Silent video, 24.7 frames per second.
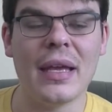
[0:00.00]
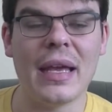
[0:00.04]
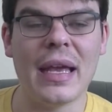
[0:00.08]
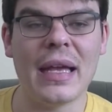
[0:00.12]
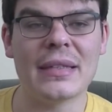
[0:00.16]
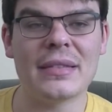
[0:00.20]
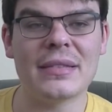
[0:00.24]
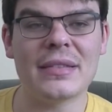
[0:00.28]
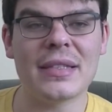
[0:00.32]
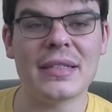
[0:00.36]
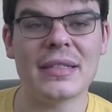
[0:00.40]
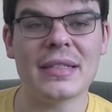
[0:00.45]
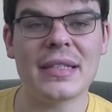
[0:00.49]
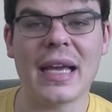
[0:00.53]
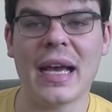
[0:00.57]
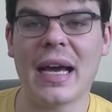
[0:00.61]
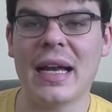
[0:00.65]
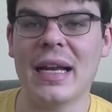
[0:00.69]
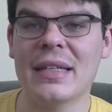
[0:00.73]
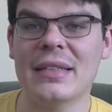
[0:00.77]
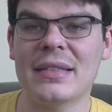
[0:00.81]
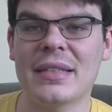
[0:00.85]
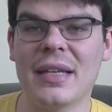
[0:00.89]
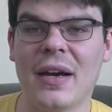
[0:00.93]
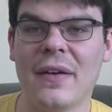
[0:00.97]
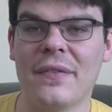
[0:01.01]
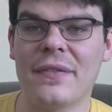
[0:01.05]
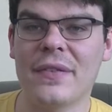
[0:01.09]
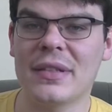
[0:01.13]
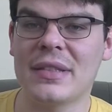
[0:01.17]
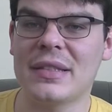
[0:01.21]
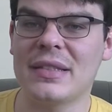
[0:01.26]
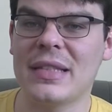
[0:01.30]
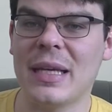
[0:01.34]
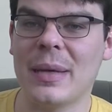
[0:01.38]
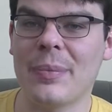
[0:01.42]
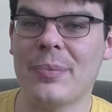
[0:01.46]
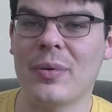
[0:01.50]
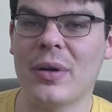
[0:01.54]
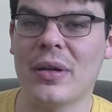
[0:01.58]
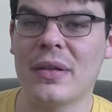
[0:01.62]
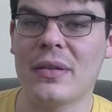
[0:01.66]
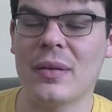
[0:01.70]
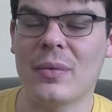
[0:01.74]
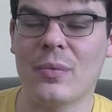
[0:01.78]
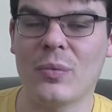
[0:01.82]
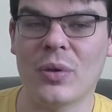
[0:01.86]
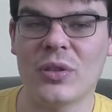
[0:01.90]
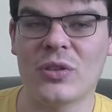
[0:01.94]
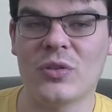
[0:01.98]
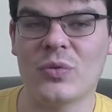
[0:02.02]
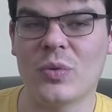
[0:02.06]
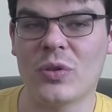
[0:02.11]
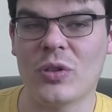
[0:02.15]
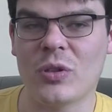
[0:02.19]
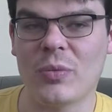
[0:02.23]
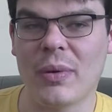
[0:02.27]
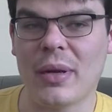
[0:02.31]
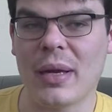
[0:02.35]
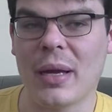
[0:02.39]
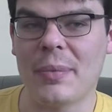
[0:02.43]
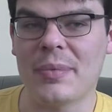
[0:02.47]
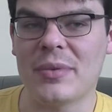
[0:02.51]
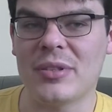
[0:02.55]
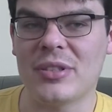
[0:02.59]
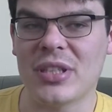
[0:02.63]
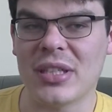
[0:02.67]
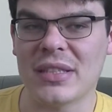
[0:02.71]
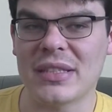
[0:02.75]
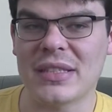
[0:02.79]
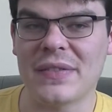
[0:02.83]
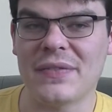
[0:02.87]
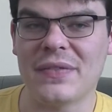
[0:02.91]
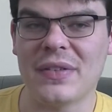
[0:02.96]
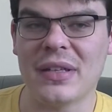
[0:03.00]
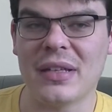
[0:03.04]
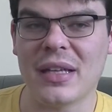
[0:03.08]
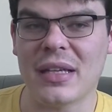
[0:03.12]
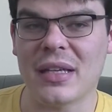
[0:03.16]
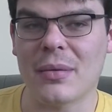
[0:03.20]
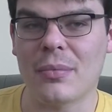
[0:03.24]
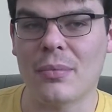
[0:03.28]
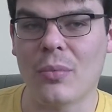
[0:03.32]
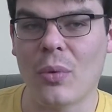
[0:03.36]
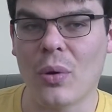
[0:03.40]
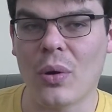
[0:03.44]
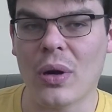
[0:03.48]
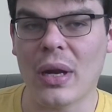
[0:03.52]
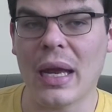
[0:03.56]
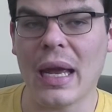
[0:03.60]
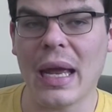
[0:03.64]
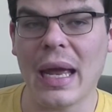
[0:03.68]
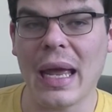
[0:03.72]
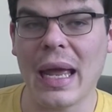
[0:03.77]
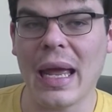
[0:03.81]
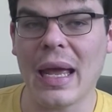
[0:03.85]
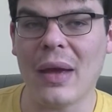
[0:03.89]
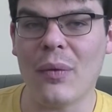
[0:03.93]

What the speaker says: It's just kind of tough to separate them, which one you might objectively like more.